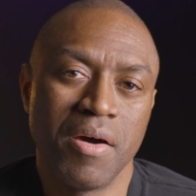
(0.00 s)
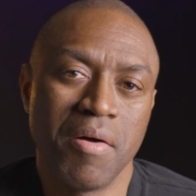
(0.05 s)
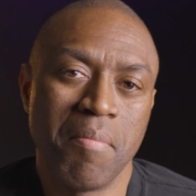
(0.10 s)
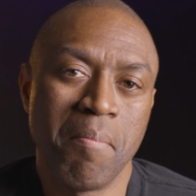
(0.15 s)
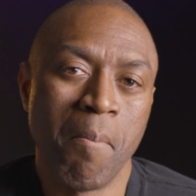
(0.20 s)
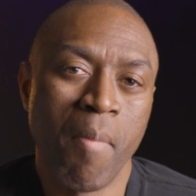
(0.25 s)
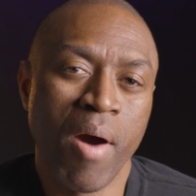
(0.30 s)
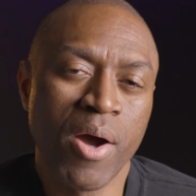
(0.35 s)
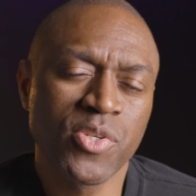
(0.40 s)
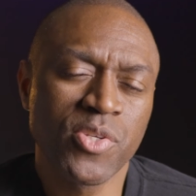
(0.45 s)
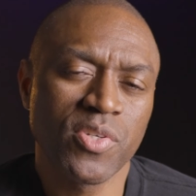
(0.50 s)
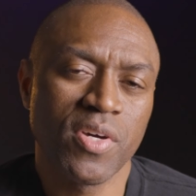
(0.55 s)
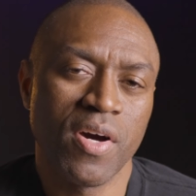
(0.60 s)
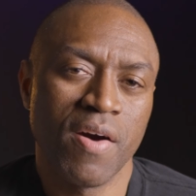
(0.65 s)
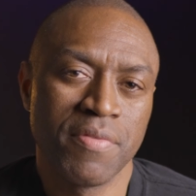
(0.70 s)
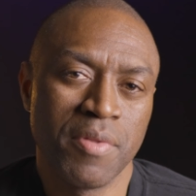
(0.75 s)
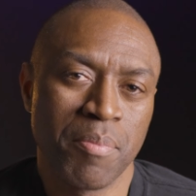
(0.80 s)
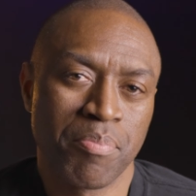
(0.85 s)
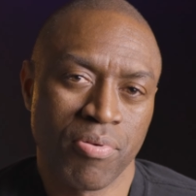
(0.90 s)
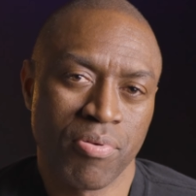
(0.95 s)
much
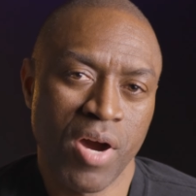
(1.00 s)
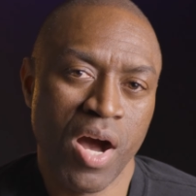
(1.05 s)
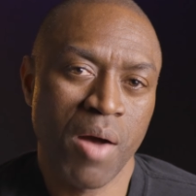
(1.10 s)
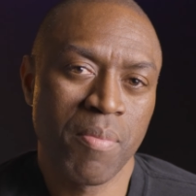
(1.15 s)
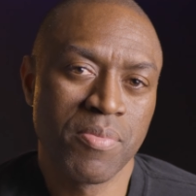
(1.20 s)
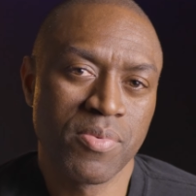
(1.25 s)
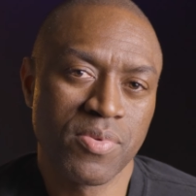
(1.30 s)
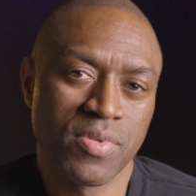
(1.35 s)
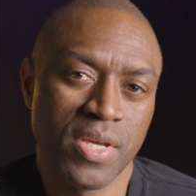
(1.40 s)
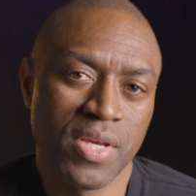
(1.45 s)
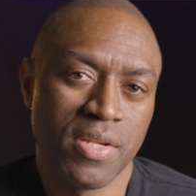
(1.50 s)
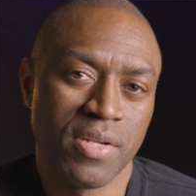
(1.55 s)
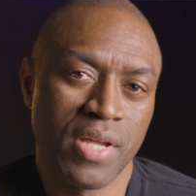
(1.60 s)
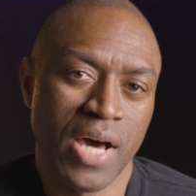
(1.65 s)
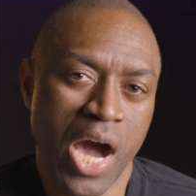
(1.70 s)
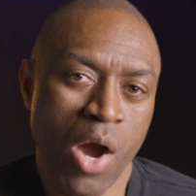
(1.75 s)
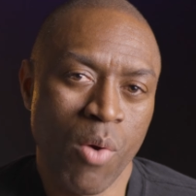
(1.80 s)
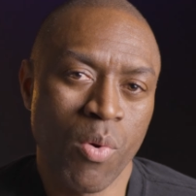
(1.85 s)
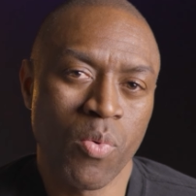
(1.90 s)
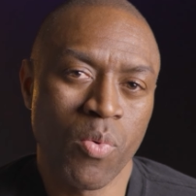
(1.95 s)
of the problems in
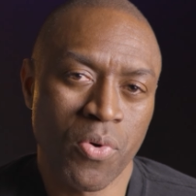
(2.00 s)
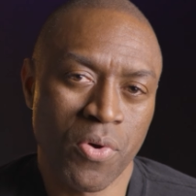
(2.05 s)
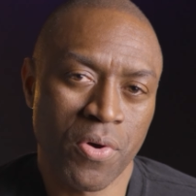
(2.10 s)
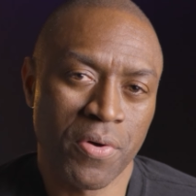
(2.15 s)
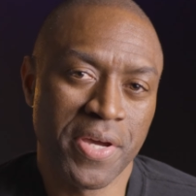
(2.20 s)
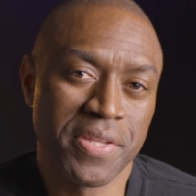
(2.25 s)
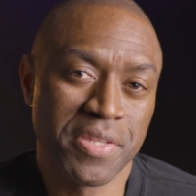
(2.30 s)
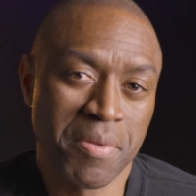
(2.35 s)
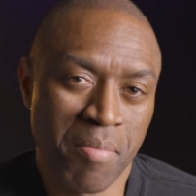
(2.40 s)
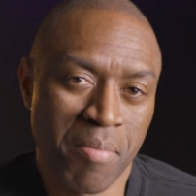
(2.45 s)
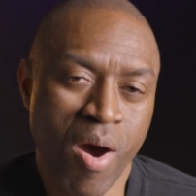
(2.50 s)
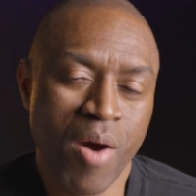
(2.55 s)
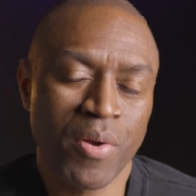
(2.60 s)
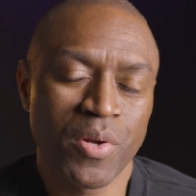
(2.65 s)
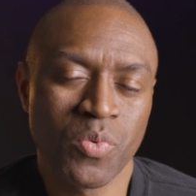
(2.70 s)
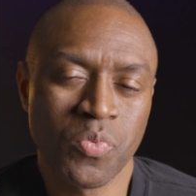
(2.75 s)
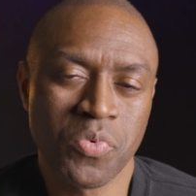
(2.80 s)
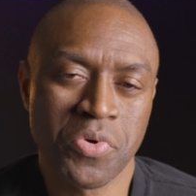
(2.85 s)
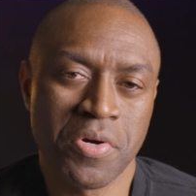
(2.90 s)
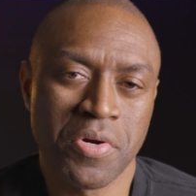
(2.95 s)
our world, in the
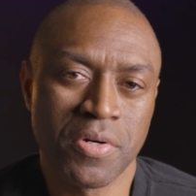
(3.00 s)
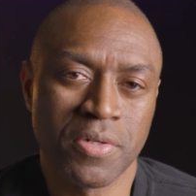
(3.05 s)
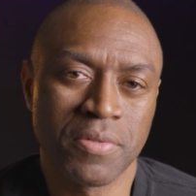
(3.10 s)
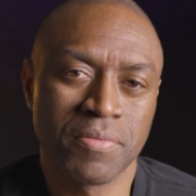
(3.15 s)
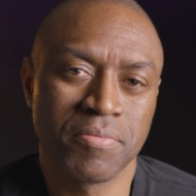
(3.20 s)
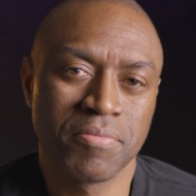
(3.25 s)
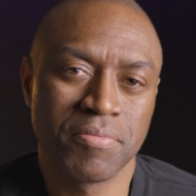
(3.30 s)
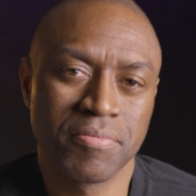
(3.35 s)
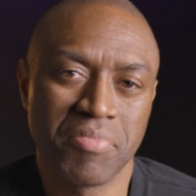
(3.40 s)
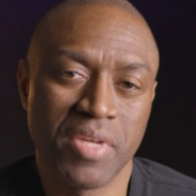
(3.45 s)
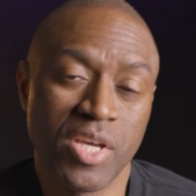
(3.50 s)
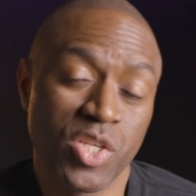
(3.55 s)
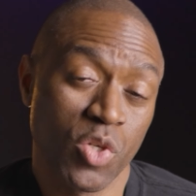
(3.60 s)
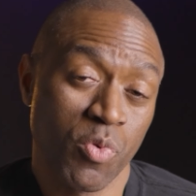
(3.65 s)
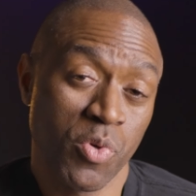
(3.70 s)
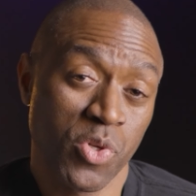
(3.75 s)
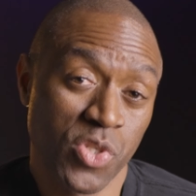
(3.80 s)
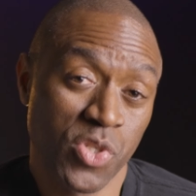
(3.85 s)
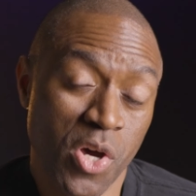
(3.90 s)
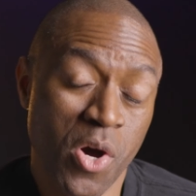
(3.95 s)
modern world, is
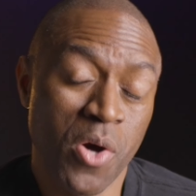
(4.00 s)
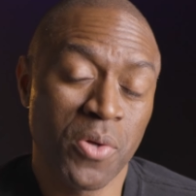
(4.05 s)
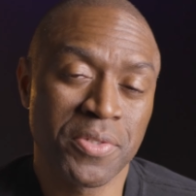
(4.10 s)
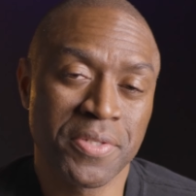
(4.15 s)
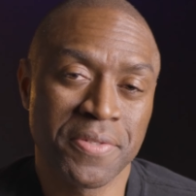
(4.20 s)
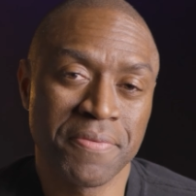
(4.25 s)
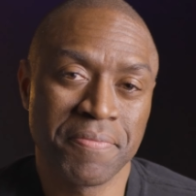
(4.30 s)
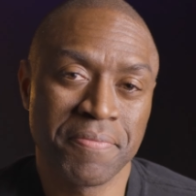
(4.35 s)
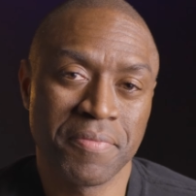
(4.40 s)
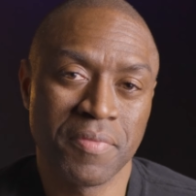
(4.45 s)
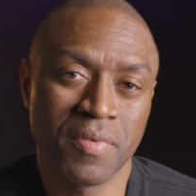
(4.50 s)
a result